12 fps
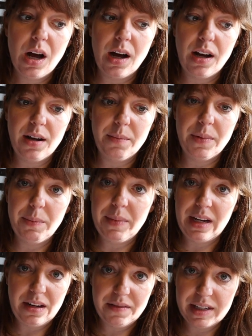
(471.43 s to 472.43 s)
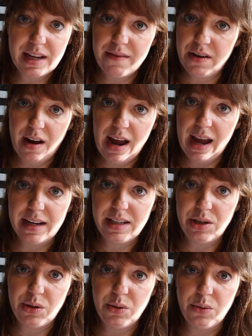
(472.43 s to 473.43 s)
Um, many of us have not had
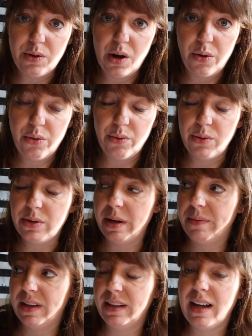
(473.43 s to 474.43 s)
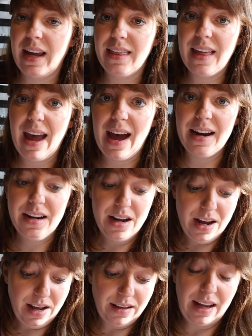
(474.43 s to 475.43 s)
to go through something like that,
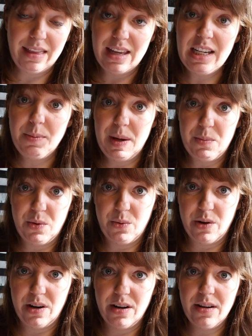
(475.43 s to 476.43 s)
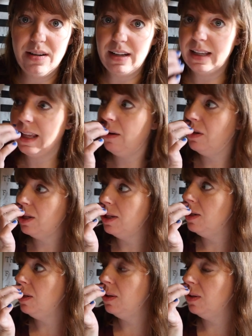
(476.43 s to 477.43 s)
like these people were. Like they just
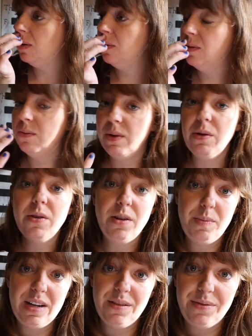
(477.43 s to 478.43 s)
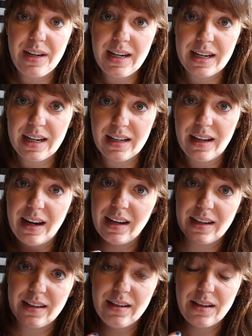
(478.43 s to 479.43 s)
knew we were going to be defeated, like,
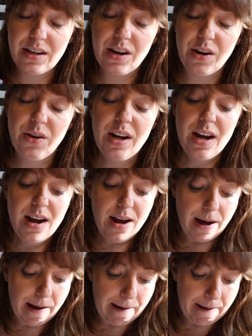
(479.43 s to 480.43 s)
you know.